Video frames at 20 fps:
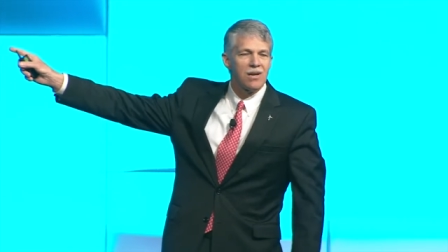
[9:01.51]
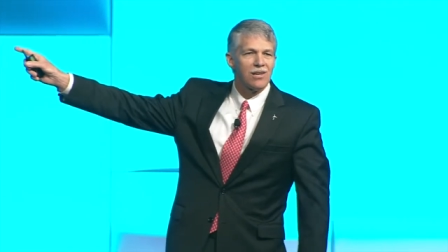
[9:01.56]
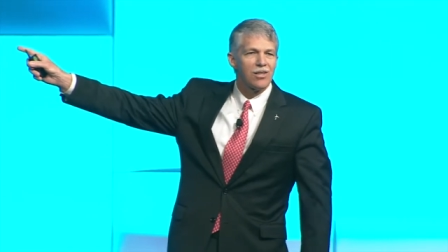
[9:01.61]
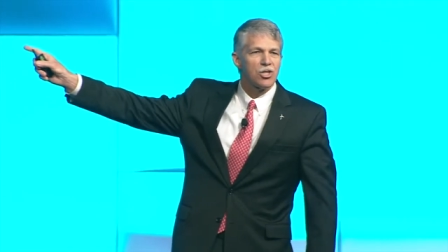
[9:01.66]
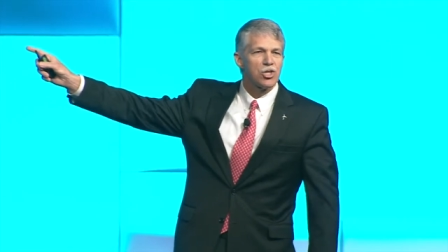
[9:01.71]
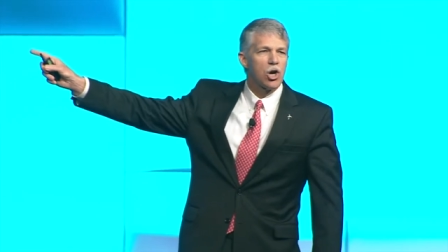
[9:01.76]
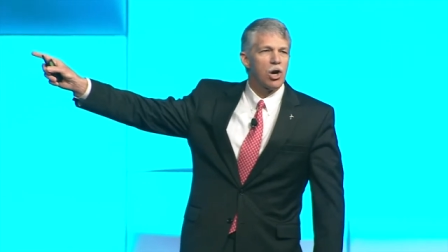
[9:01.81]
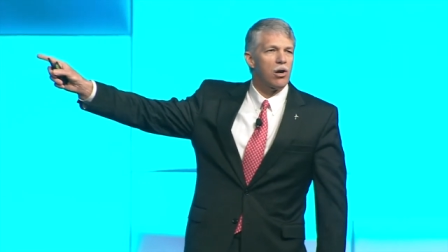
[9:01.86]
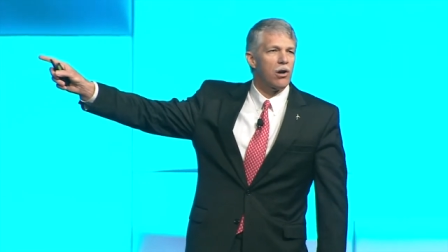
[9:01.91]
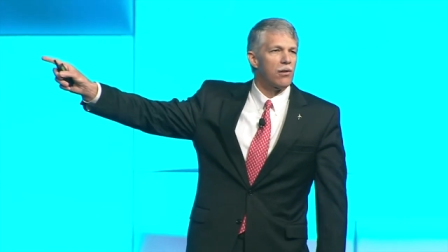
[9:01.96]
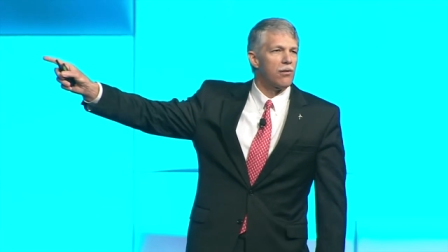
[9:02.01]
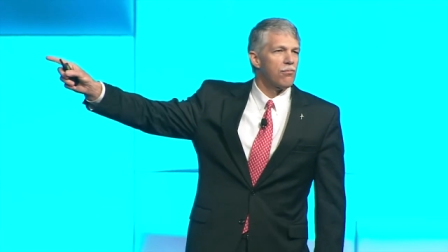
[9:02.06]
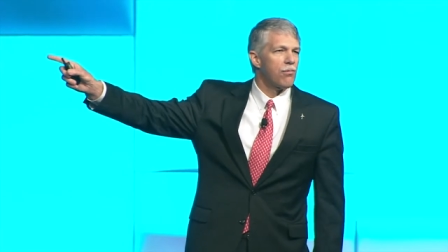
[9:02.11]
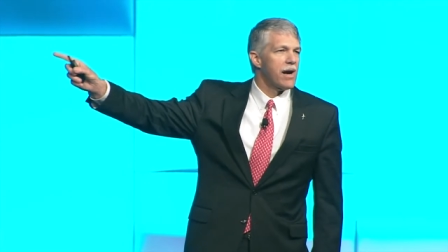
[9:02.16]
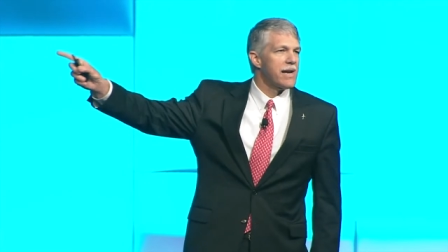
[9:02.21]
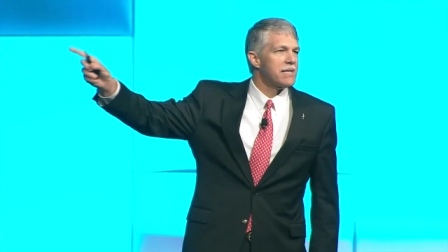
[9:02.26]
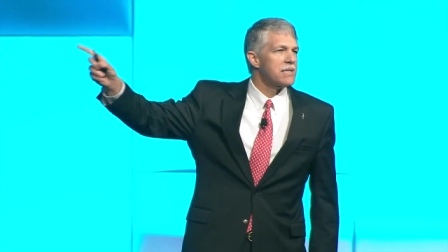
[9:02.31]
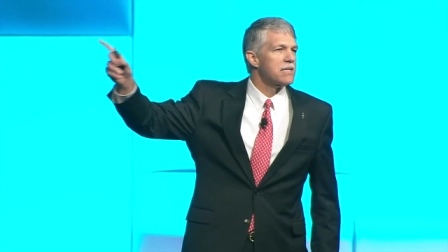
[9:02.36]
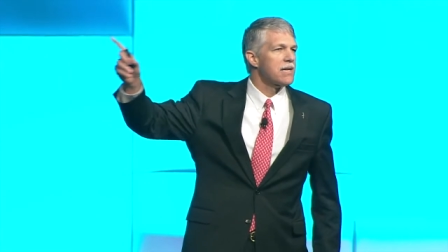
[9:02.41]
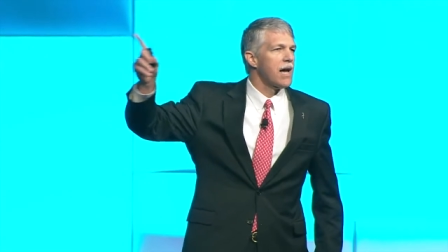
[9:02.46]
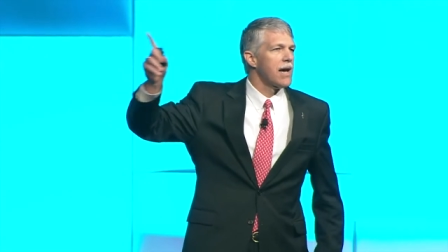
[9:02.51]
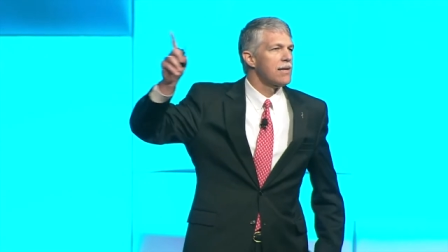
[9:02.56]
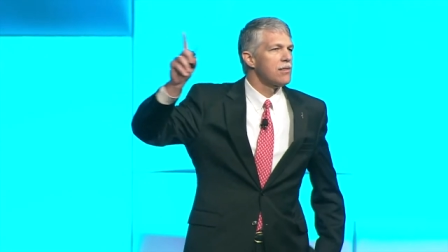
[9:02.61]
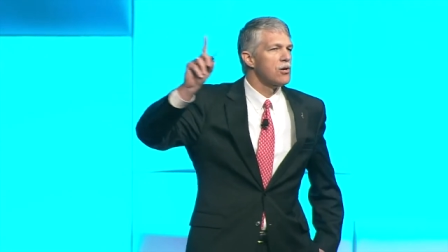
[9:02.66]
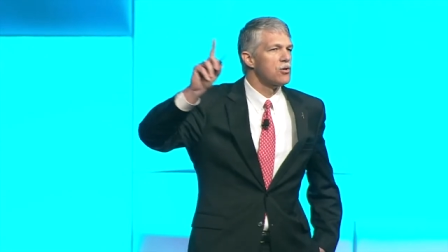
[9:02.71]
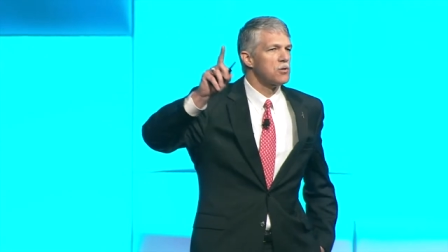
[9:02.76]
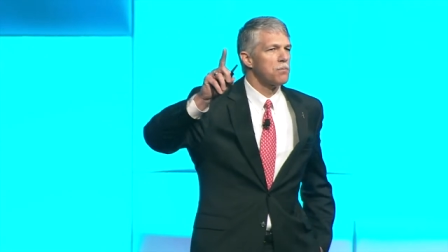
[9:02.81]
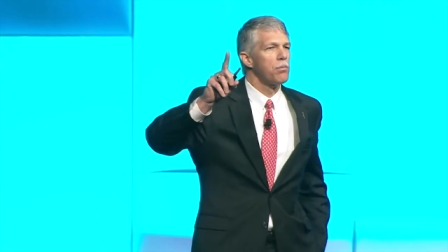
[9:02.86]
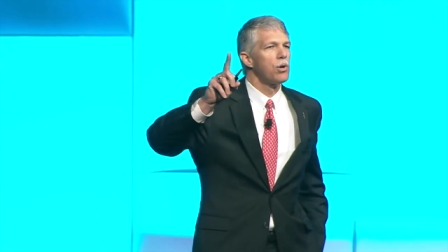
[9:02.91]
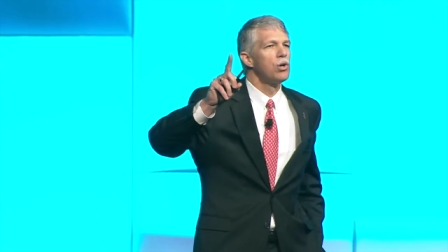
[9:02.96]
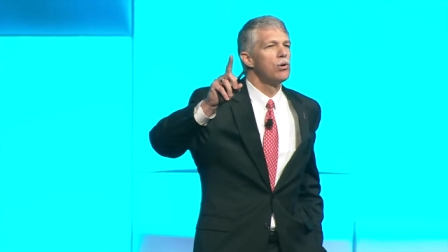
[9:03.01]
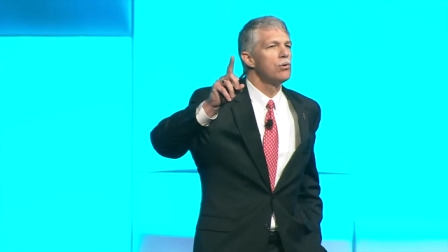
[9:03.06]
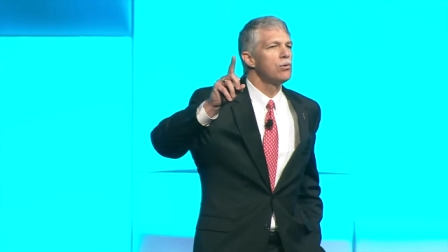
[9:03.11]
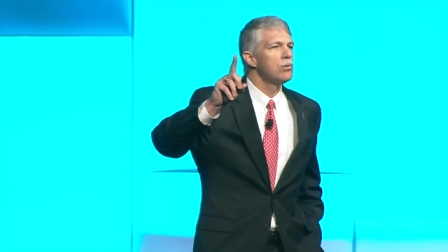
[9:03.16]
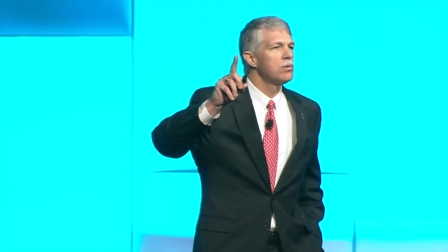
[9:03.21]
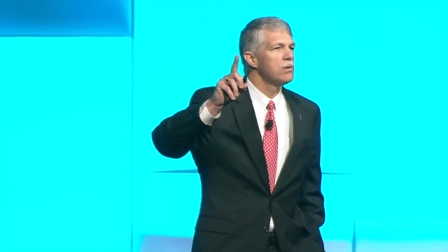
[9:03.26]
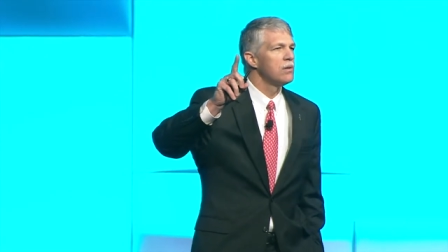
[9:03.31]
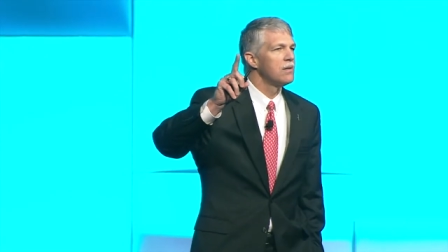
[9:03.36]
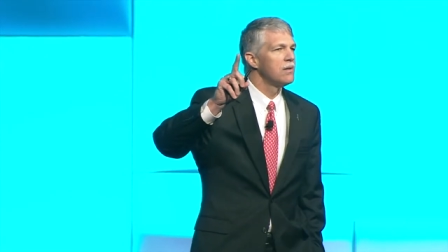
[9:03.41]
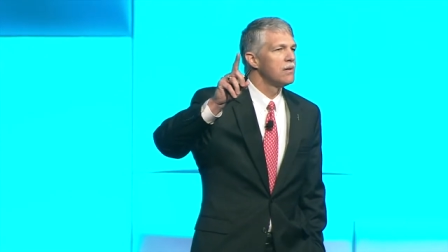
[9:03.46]
The chart on the right side, those
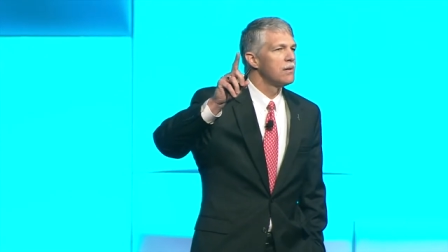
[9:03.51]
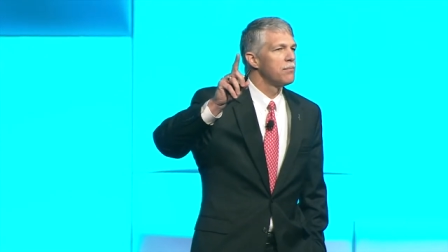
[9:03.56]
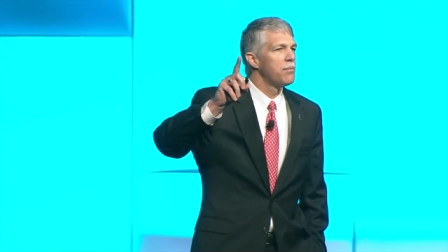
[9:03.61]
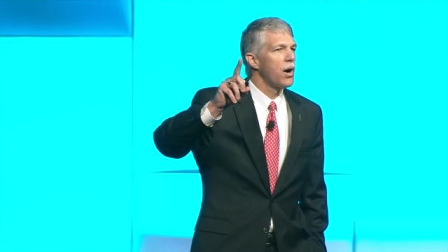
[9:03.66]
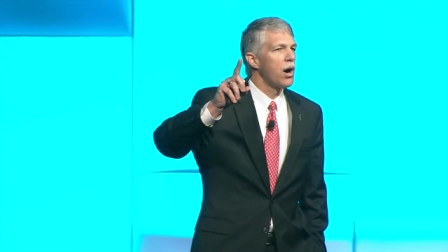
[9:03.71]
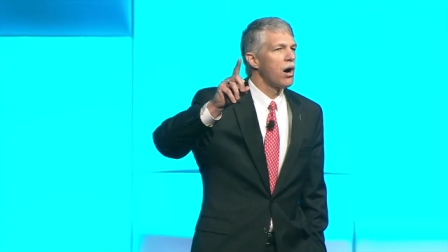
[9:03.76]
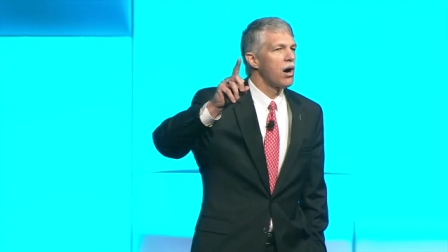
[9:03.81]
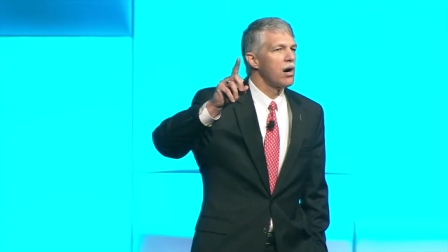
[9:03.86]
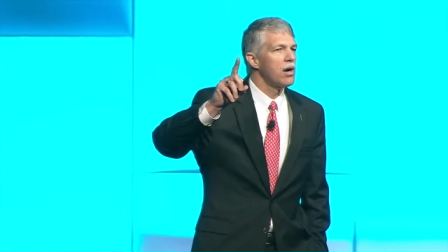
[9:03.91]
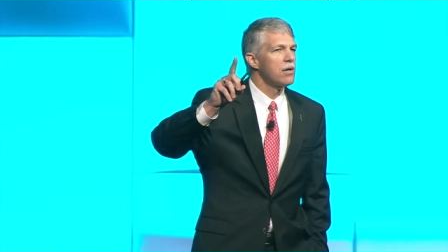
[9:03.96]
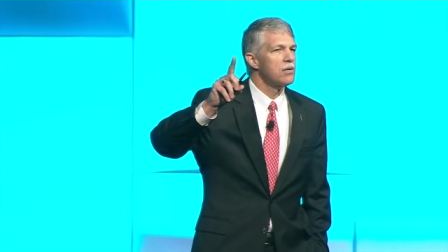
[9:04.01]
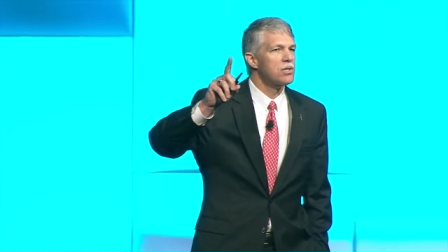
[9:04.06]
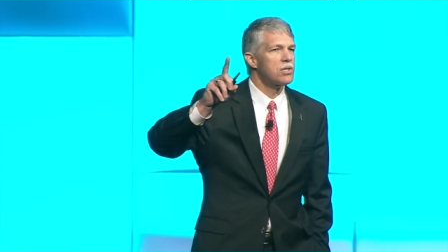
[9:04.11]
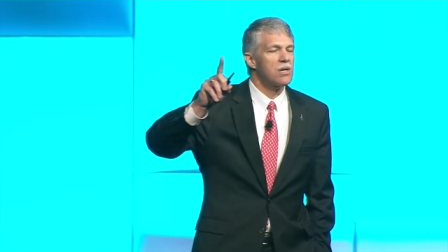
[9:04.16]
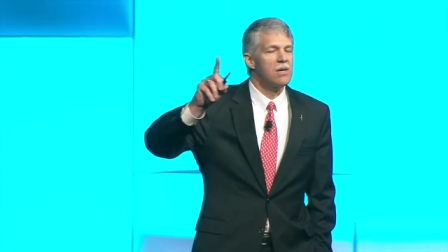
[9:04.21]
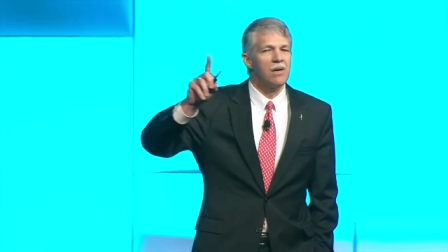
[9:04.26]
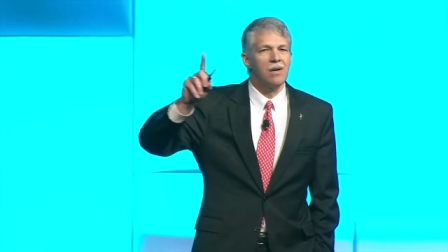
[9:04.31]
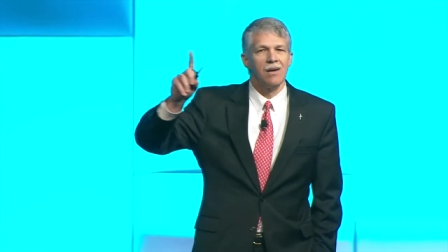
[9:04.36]
blue bars